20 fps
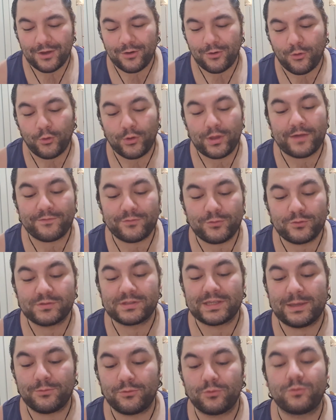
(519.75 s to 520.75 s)
All you have to do is
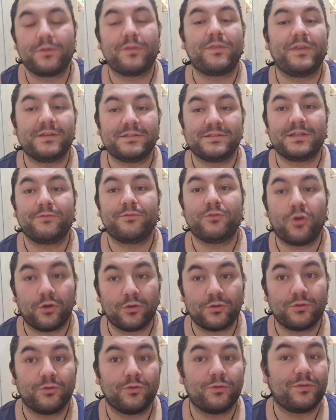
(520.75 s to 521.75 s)
keep doing the things that have
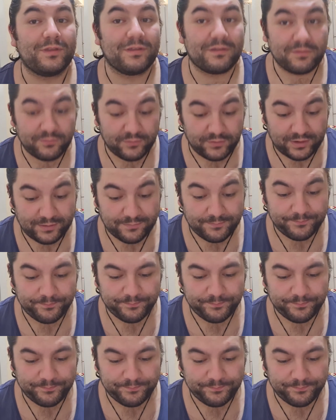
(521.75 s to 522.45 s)
gotten you this far.